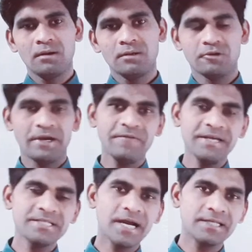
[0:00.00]
So let
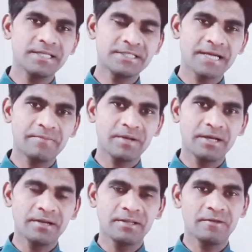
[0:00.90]
me start this
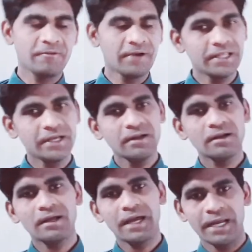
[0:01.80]
chapter, the weather
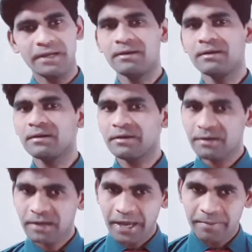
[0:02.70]
and
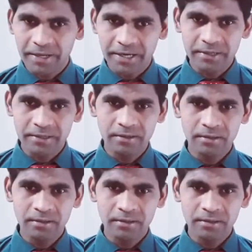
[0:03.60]
climate.